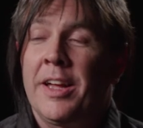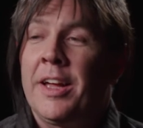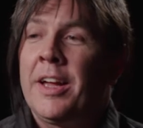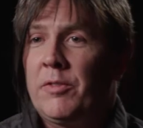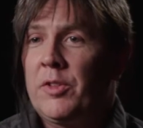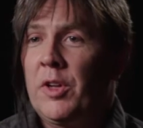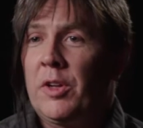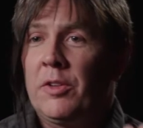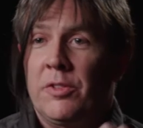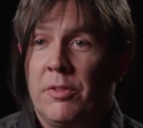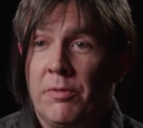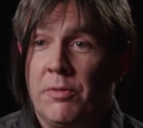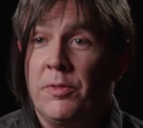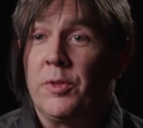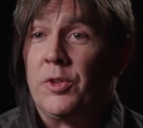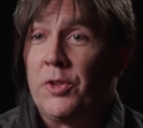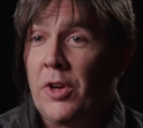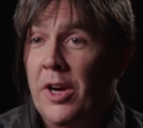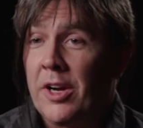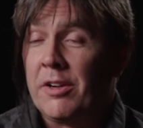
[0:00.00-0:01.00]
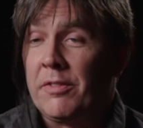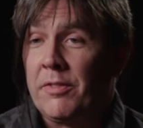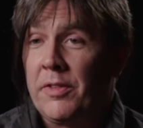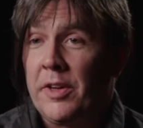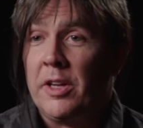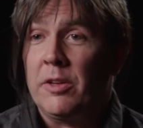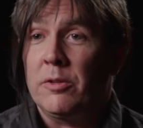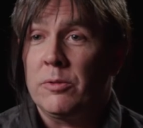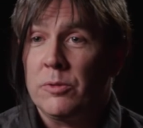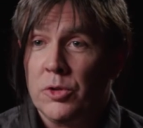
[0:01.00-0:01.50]
I've done some
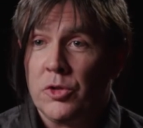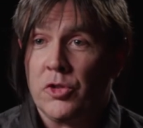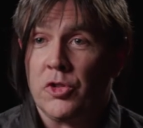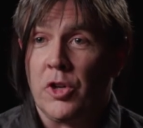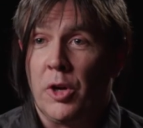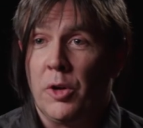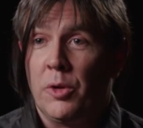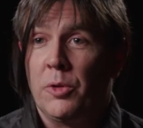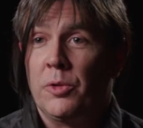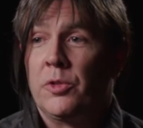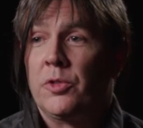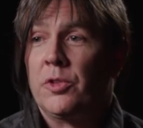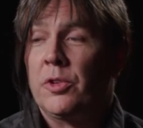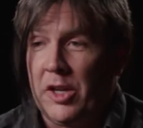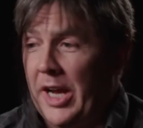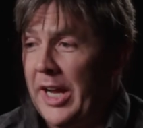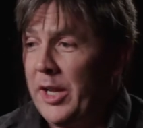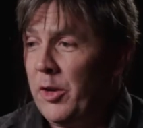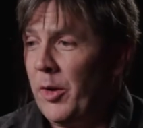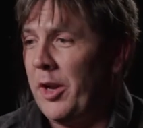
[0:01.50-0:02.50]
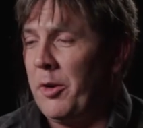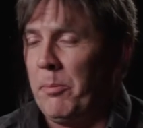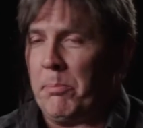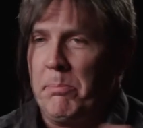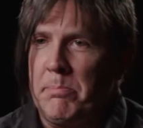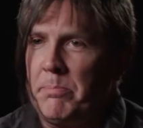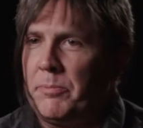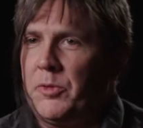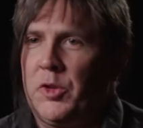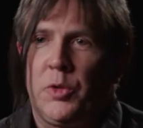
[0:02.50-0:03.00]
photography shows. I know how to
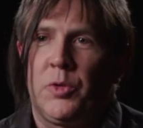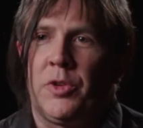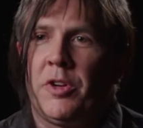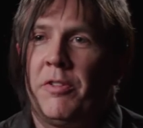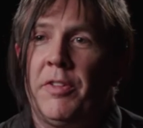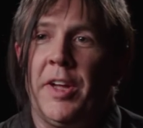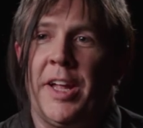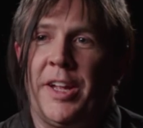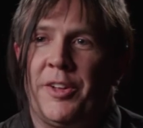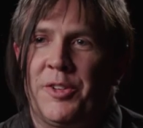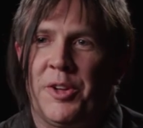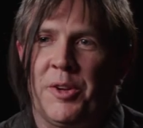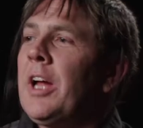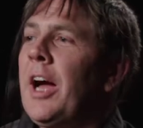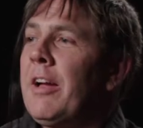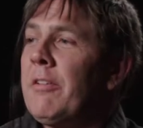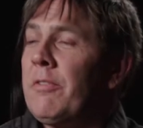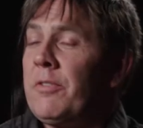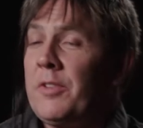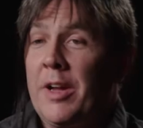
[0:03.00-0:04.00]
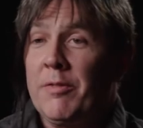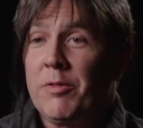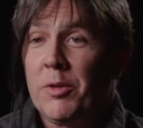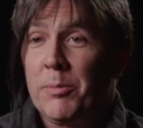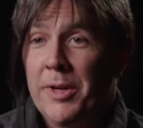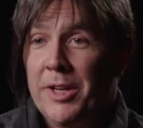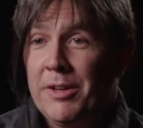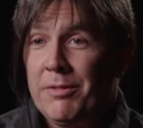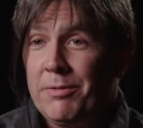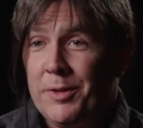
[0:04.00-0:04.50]
do an event. I've never
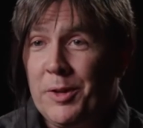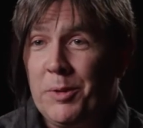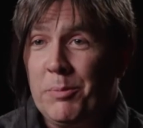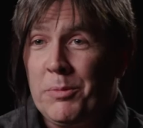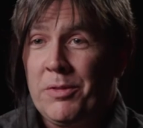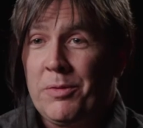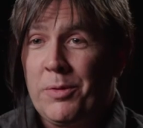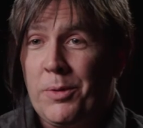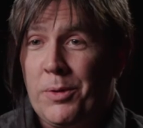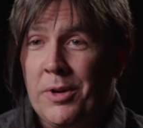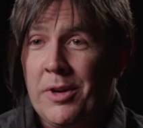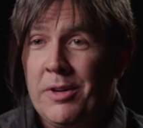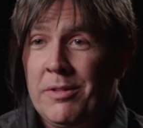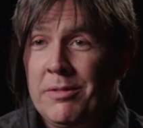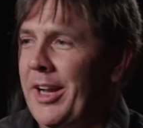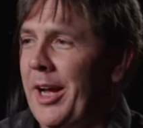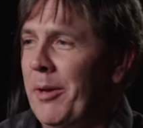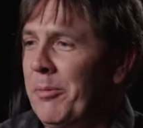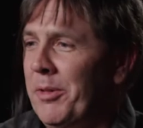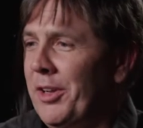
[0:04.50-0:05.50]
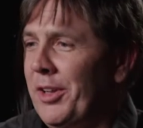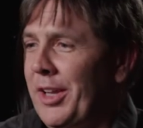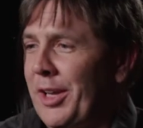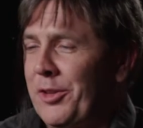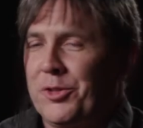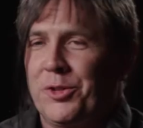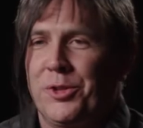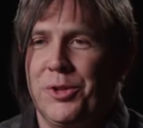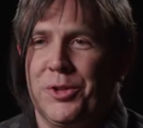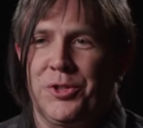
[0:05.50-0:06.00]
made a film before. I'm an
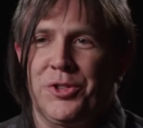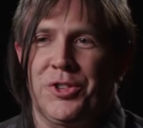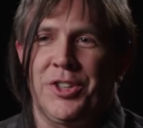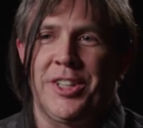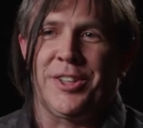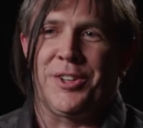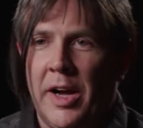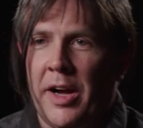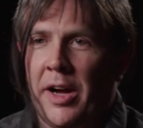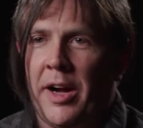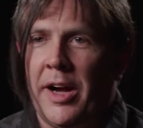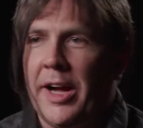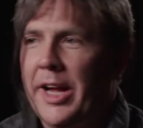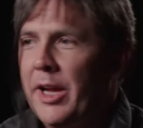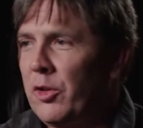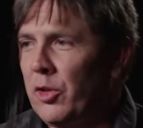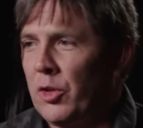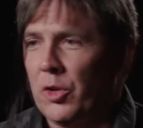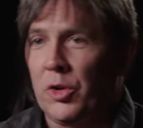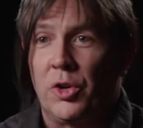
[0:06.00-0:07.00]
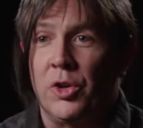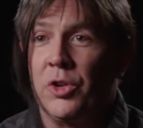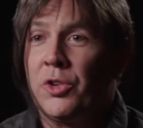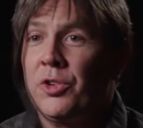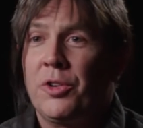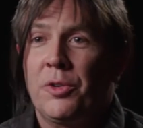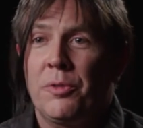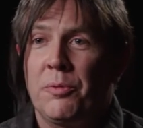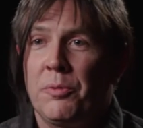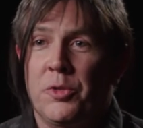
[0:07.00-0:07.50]
electrical engineer. I
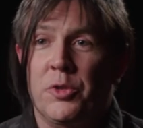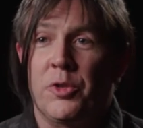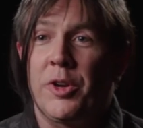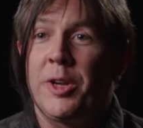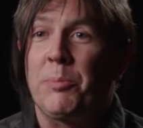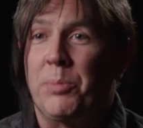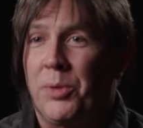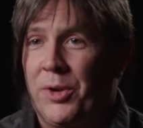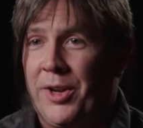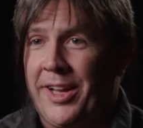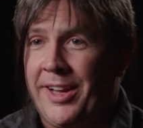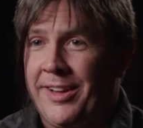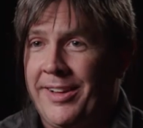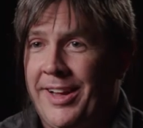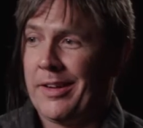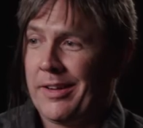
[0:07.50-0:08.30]
learned screen printing.